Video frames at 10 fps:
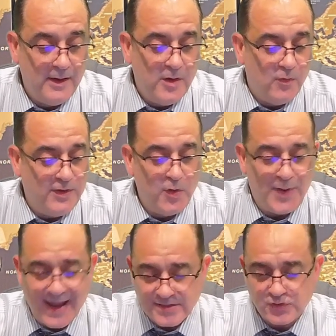When you
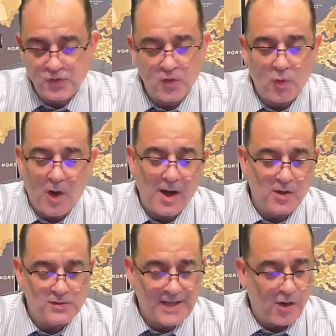pass through the
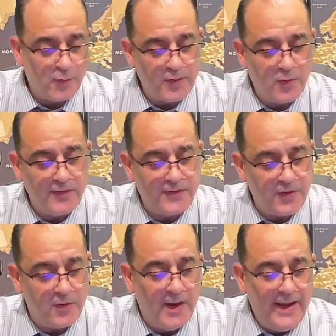waters, I'll be with
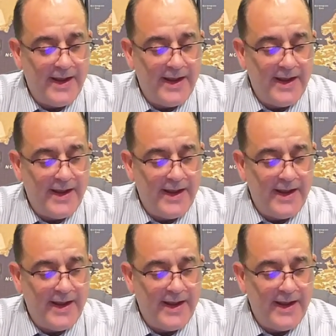you,